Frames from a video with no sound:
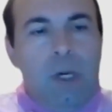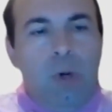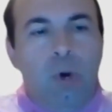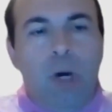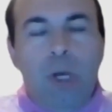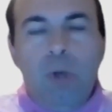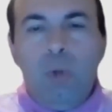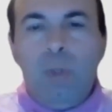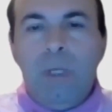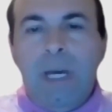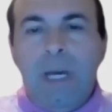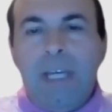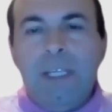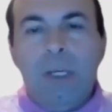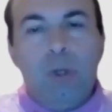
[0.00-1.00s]
who are
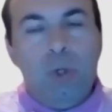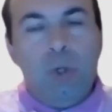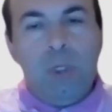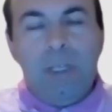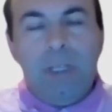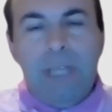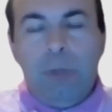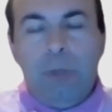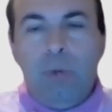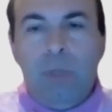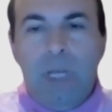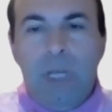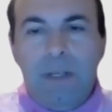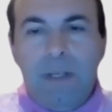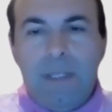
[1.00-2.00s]
utilizing or using that to
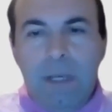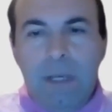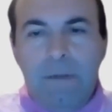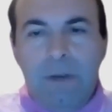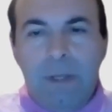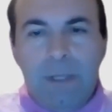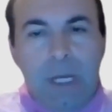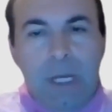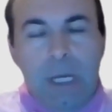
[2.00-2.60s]
another service.